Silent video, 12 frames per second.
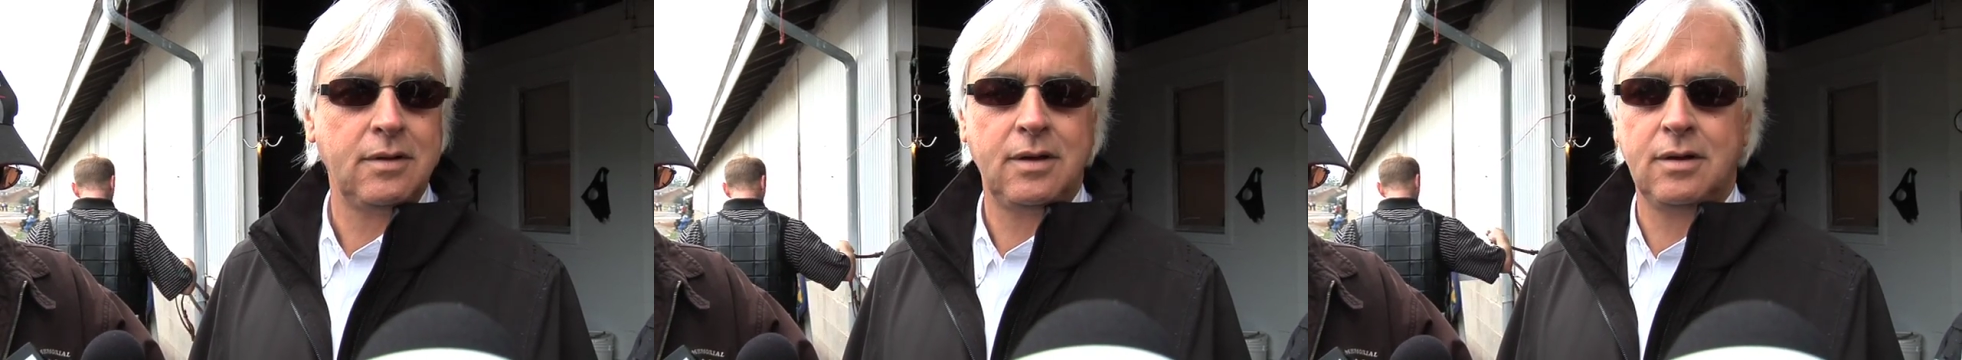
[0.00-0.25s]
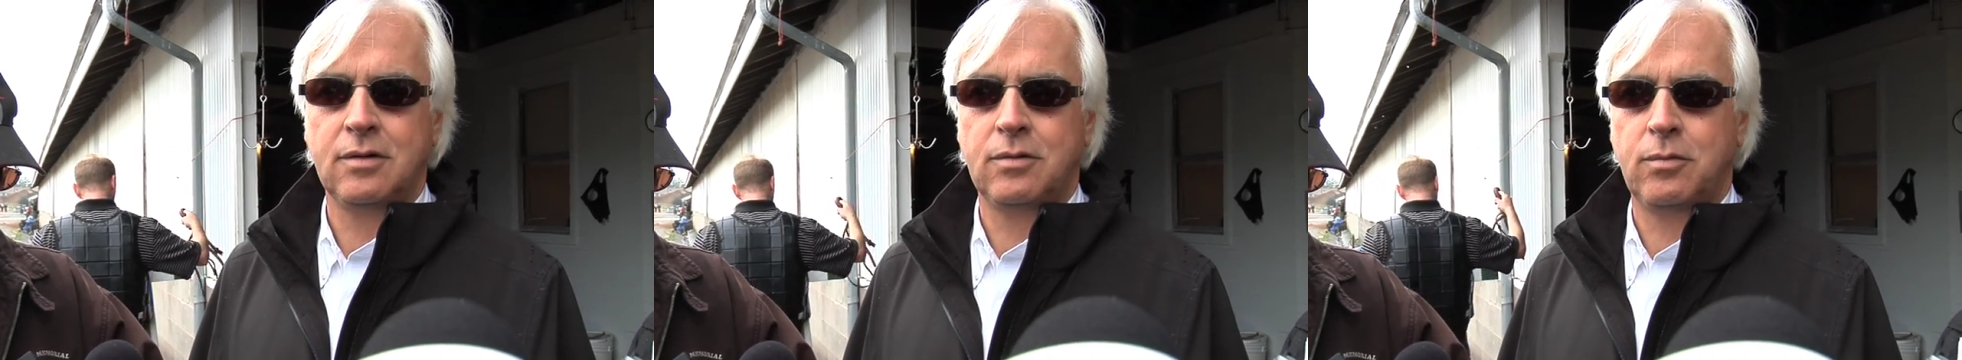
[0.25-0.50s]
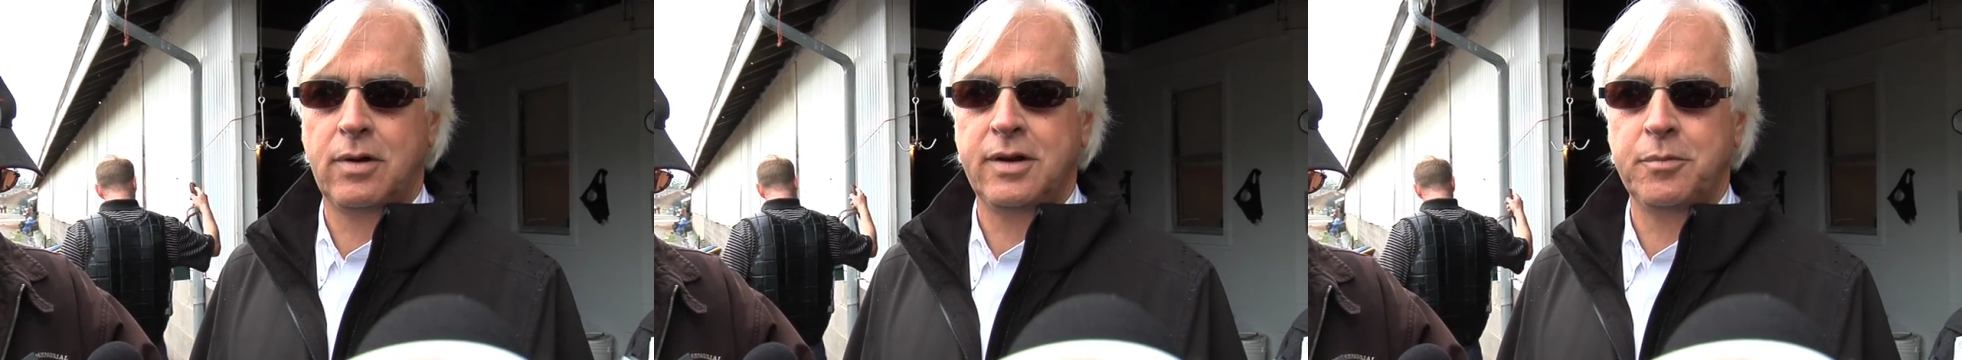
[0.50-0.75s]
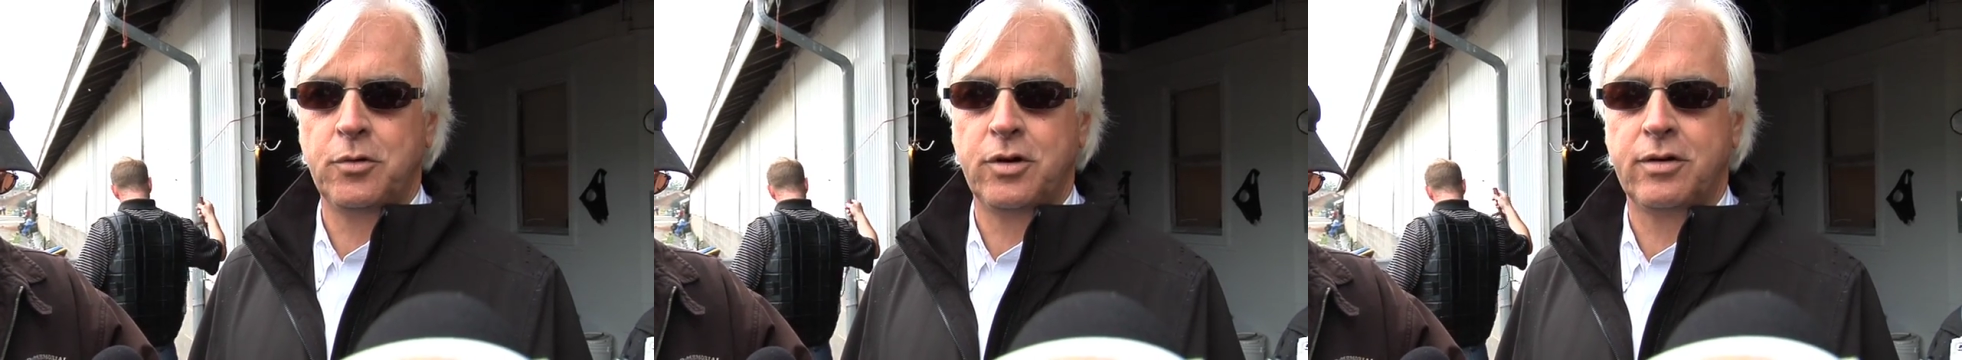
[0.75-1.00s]
you know,
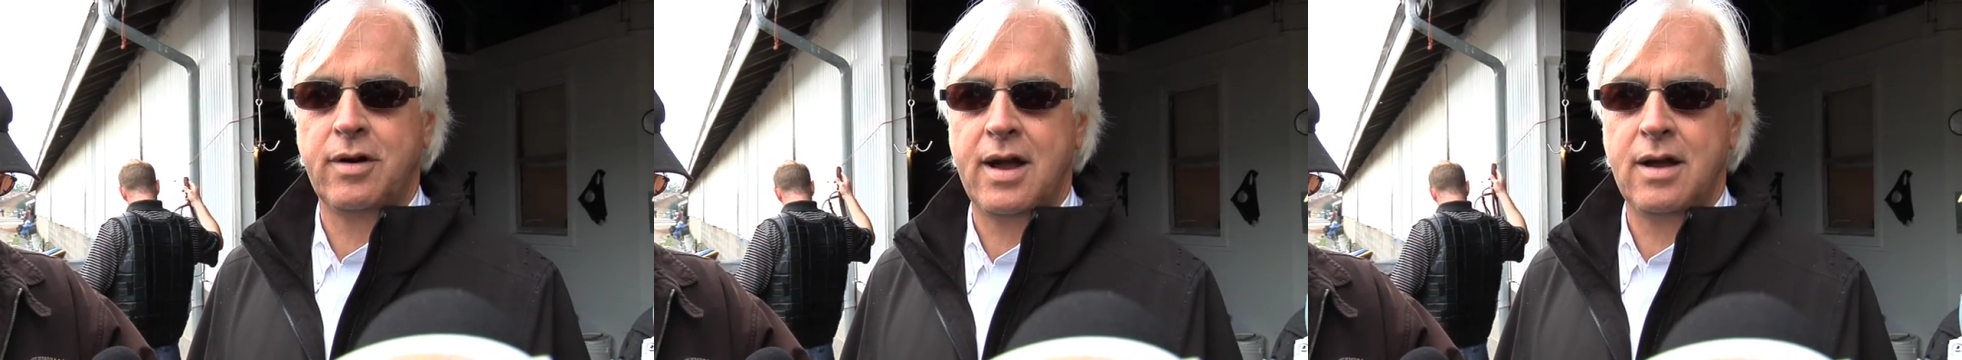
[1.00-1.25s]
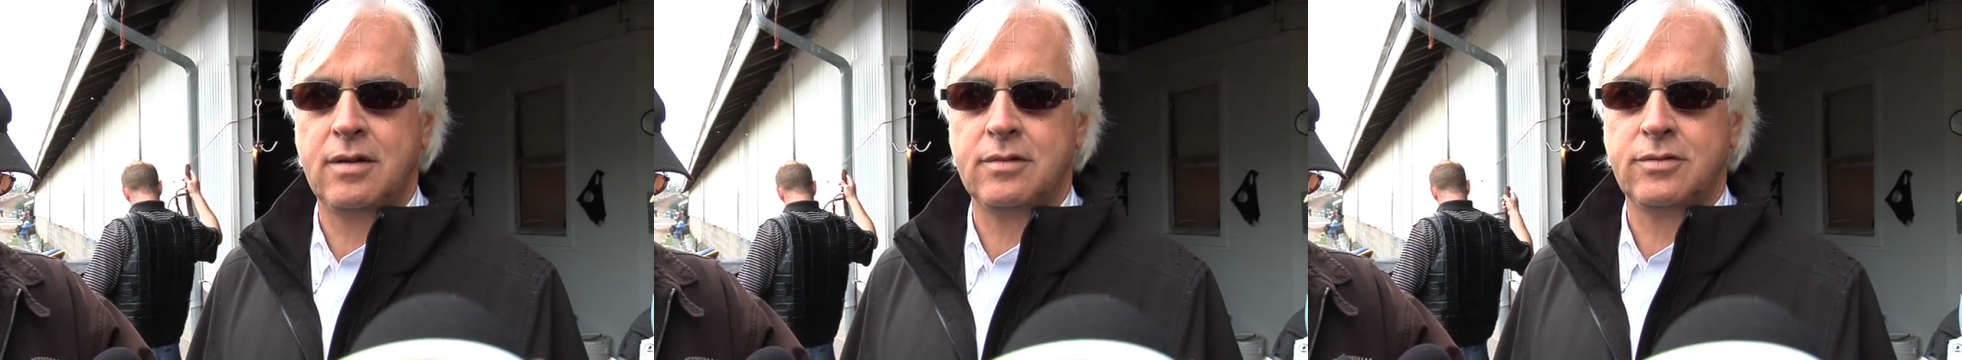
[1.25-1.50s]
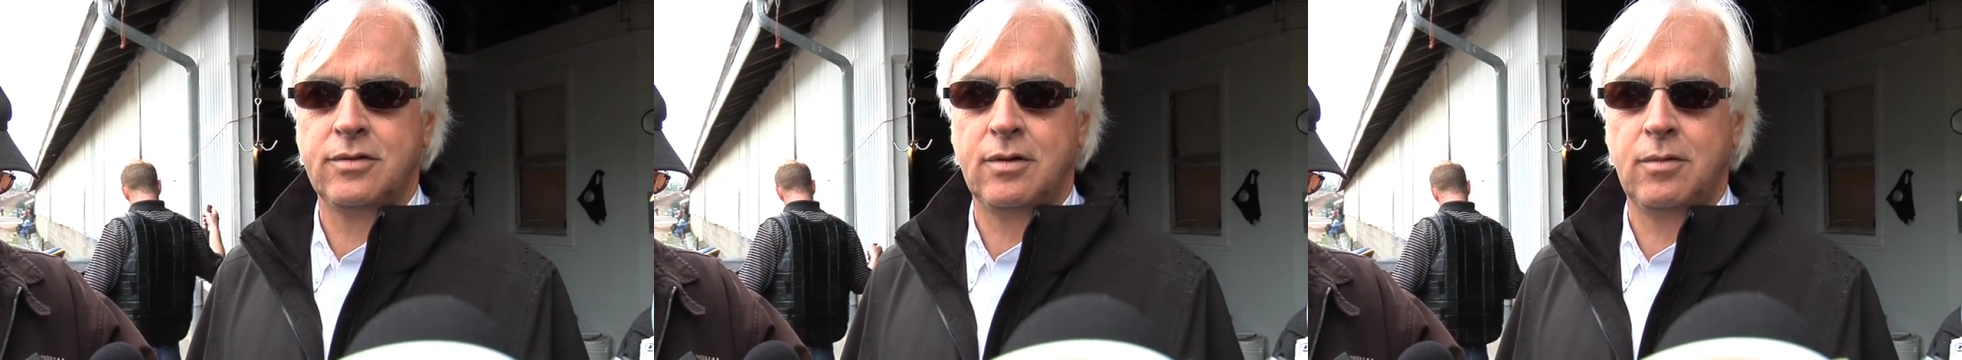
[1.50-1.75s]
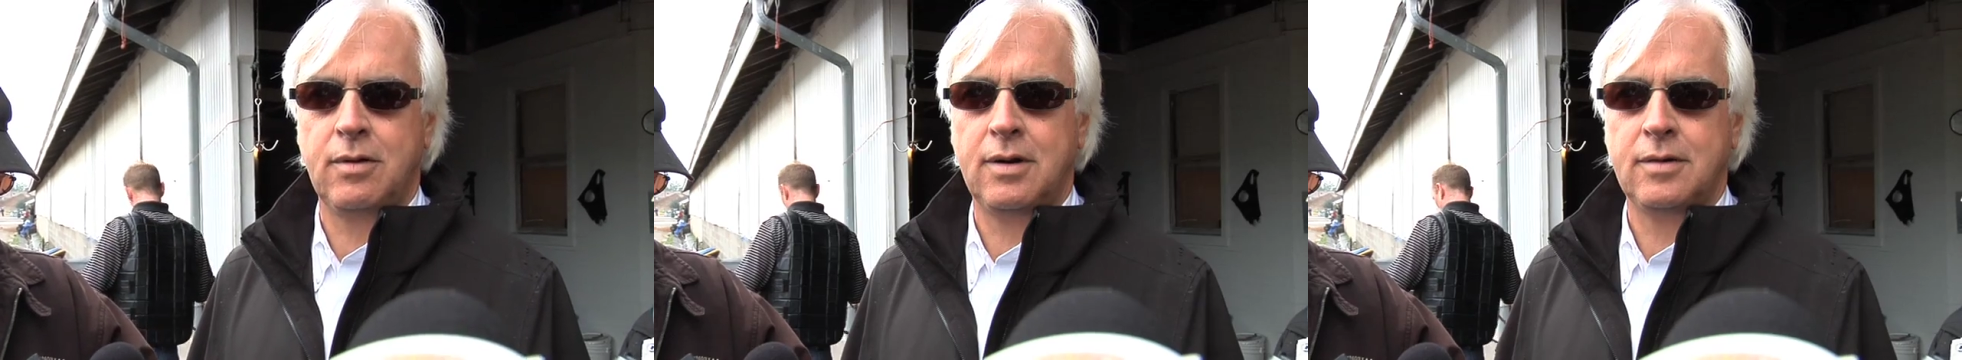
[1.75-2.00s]
wanting more ground.
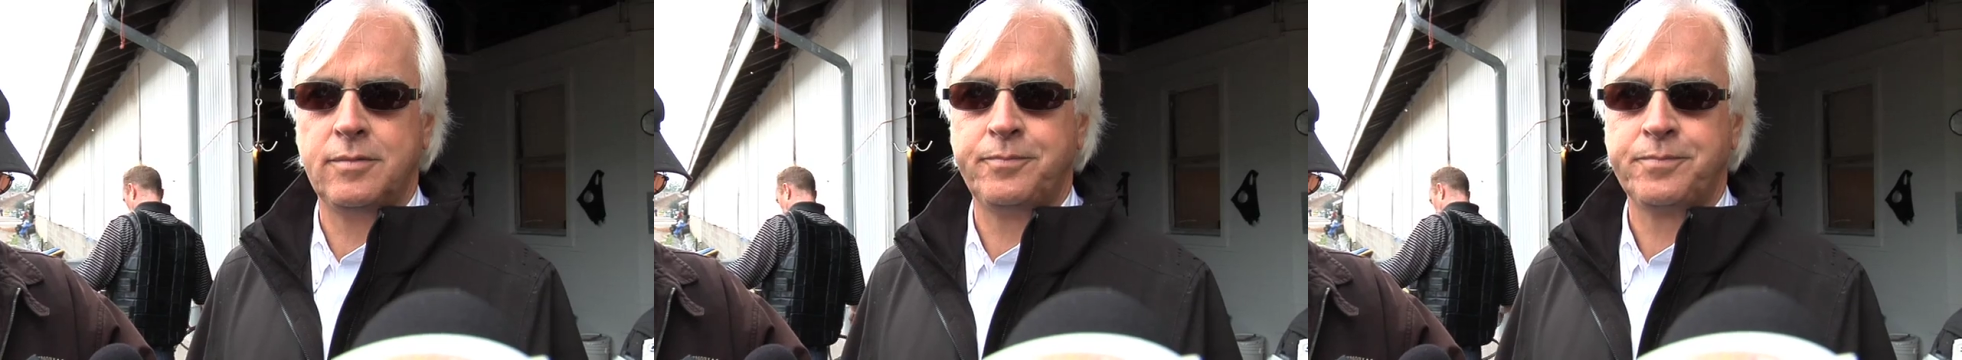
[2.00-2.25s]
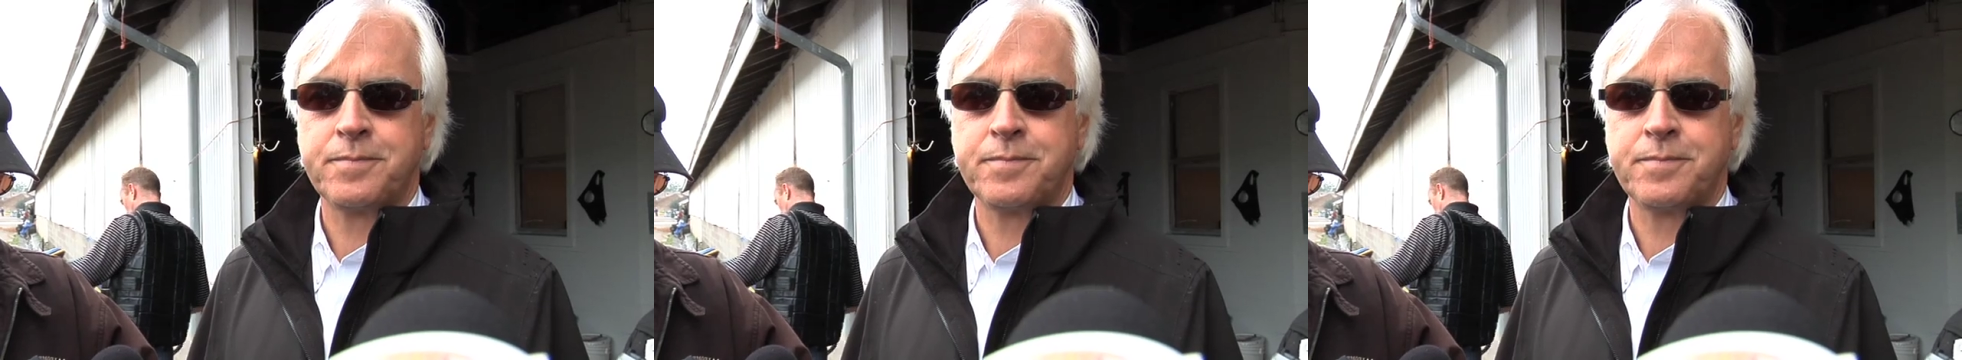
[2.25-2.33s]
So, um,